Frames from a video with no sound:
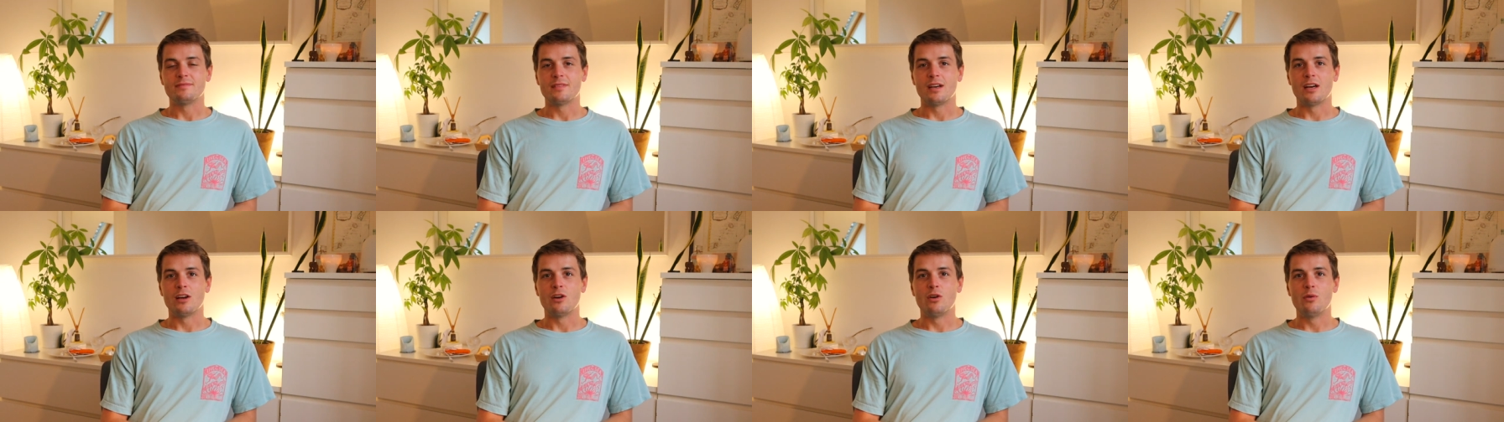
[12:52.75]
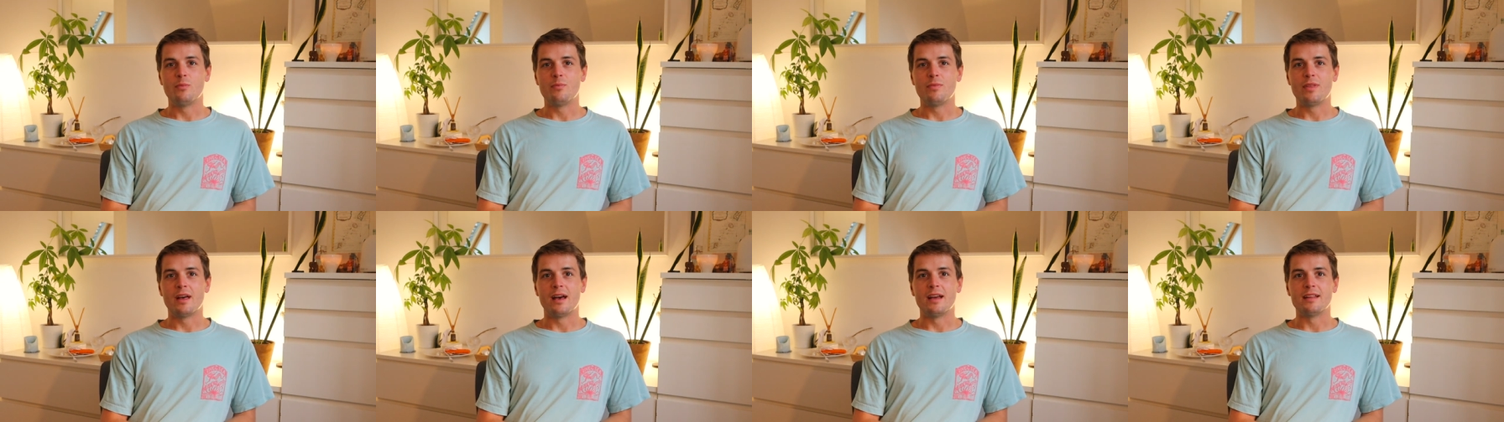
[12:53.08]
I
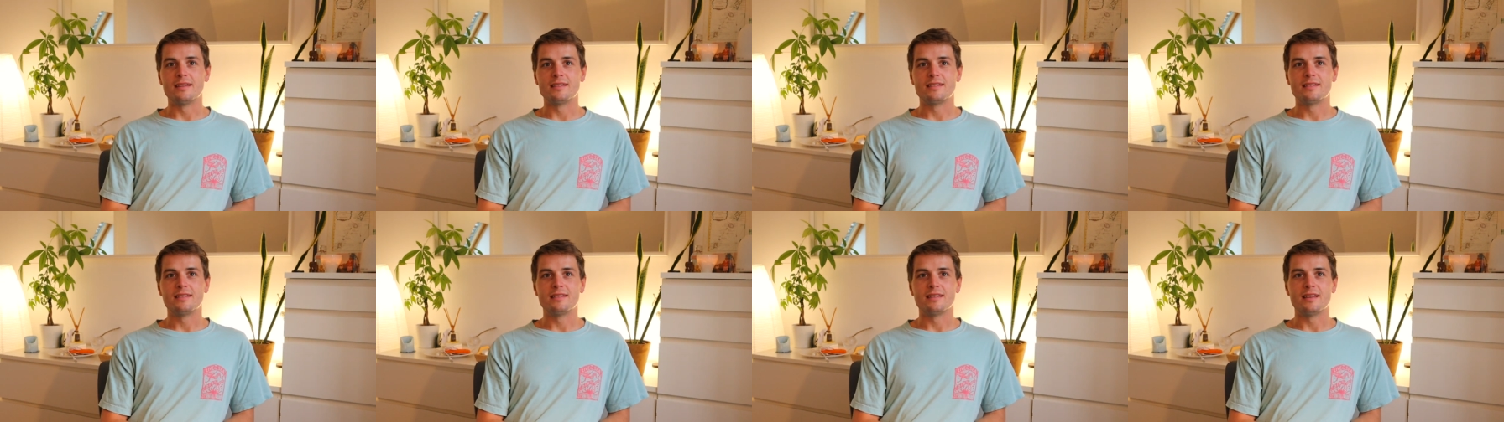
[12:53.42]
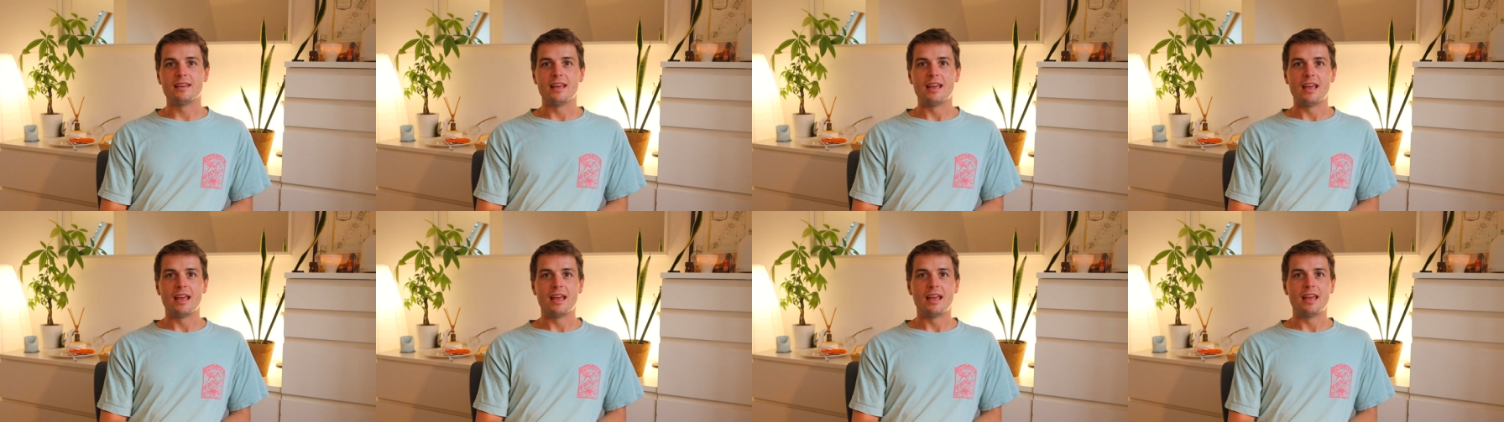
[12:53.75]
hope that's
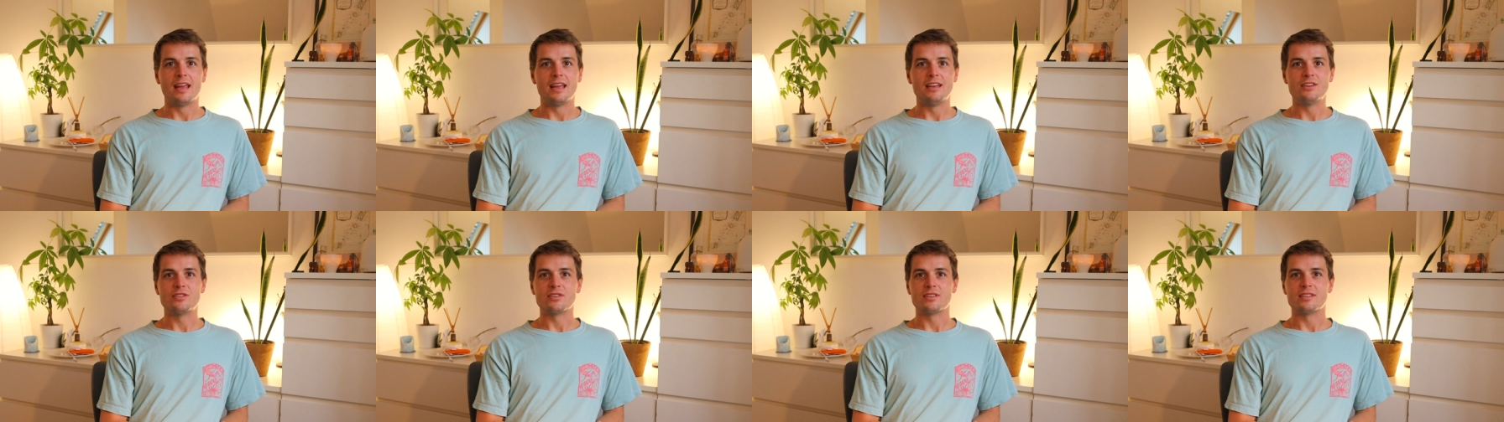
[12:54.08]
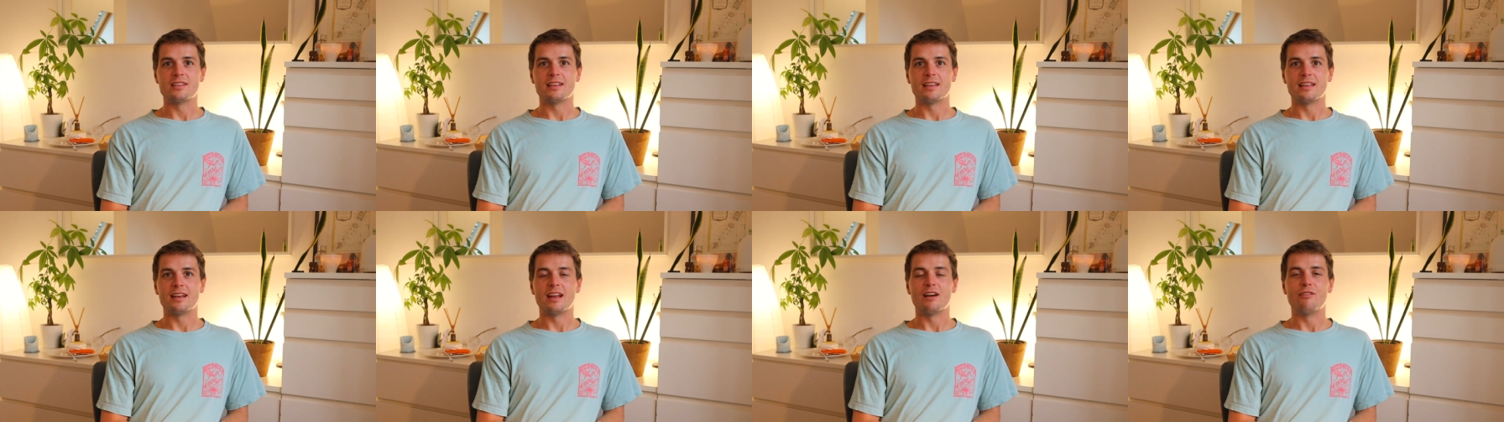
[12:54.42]

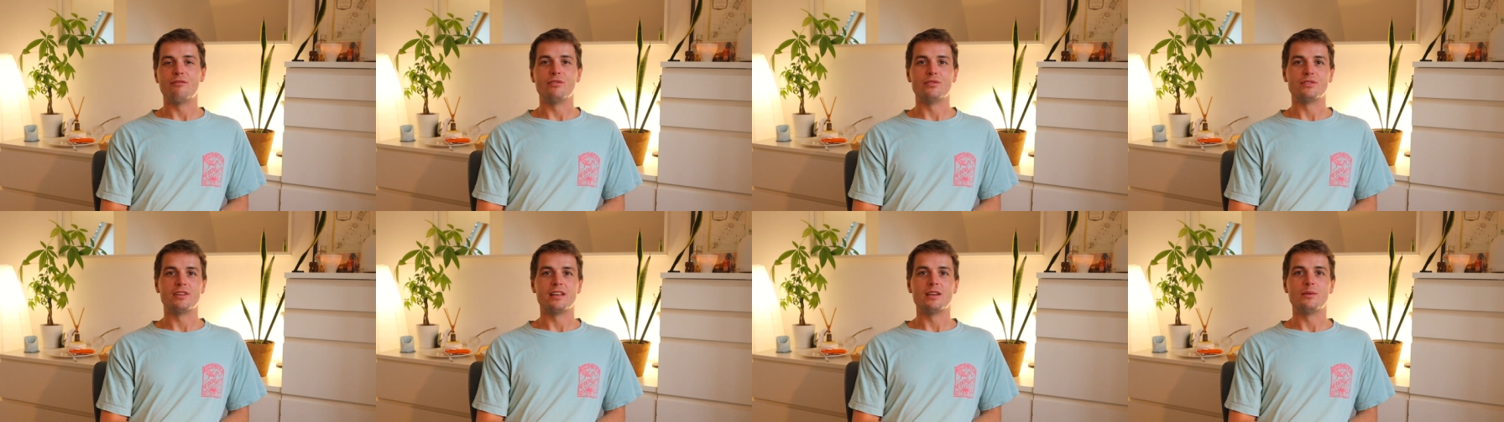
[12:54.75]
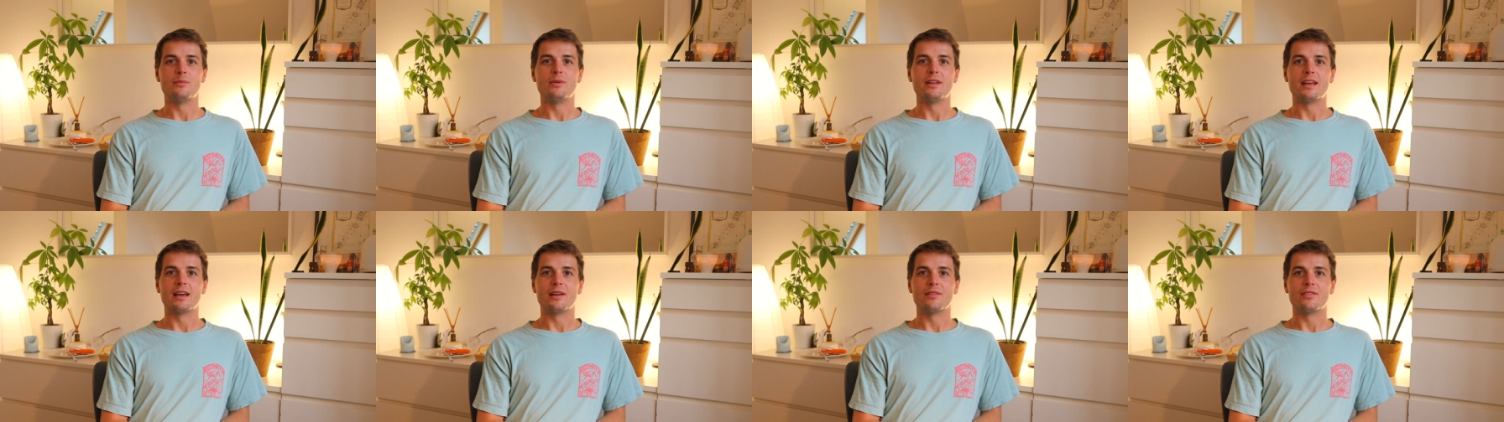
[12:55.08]
interesting and helpful to
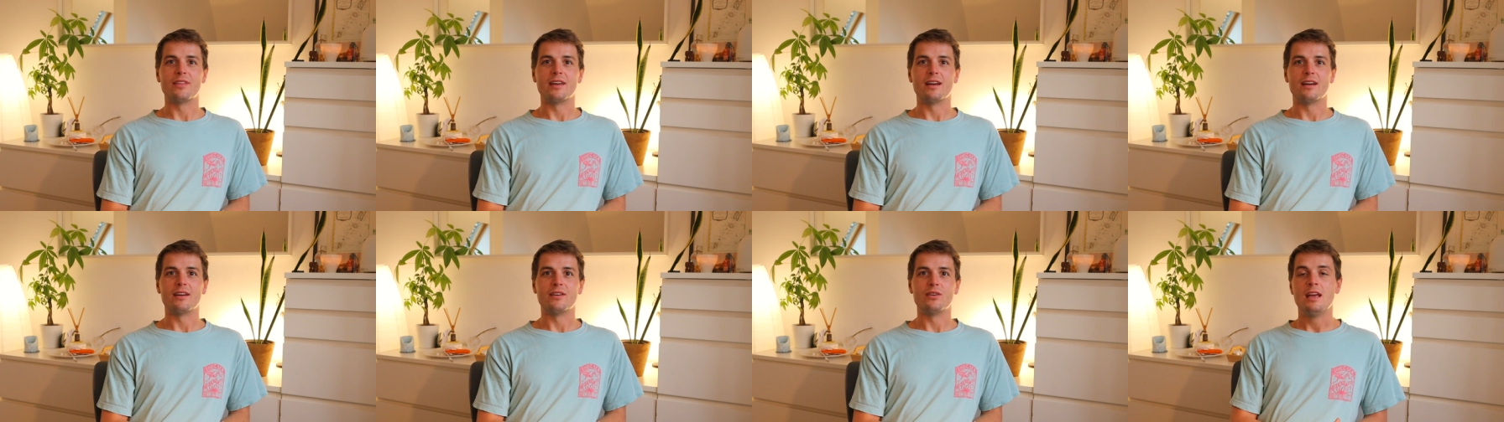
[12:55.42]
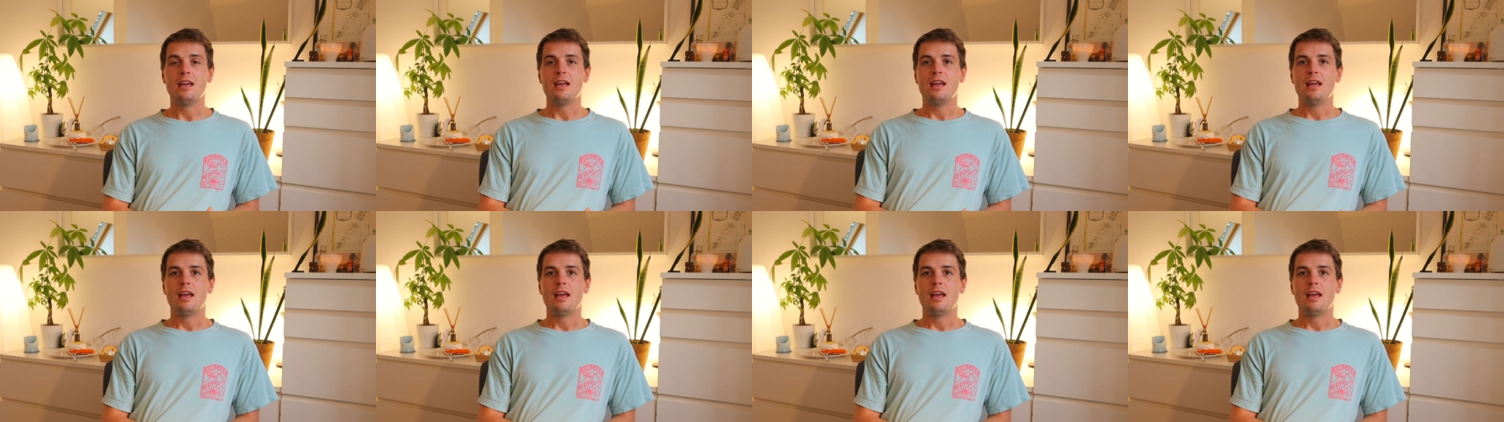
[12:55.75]
anybody out there.